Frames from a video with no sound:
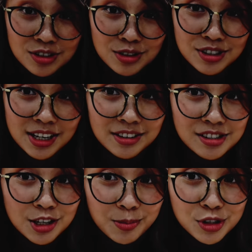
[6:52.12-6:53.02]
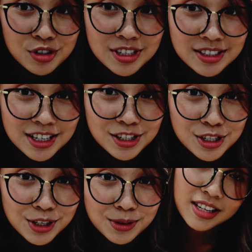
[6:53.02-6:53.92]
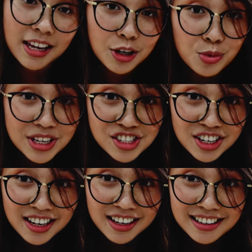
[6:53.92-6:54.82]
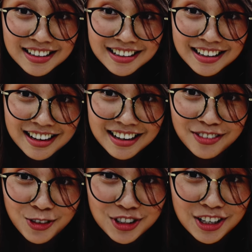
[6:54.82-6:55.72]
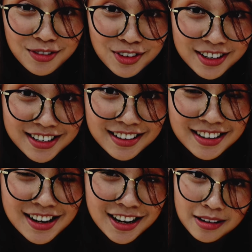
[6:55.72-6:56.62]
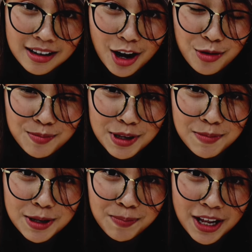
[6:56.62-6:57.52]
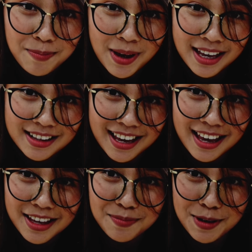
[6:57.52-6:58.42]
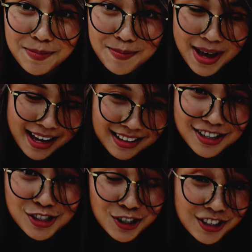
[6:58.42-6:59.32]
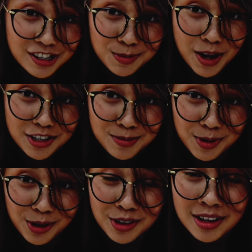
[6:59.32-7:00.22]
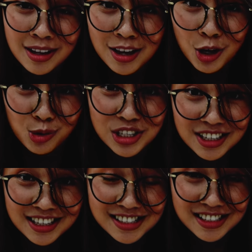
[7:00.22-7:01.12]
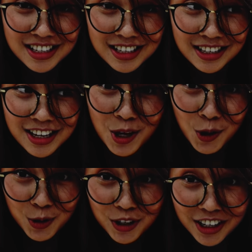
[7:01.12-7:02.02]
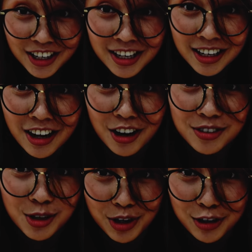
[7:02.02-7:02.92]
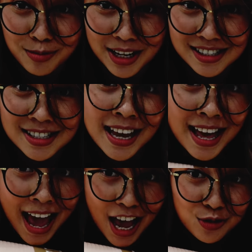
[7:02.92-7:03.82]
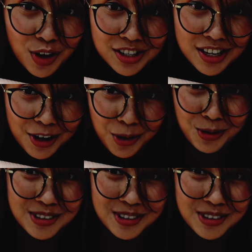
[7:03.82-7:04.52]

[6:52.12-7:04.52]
to take this opportunity to thank Ouija for delivering our baby playpen and baby mat as early as possible. Ouija is the owner of the Wonder Mats as far as I know.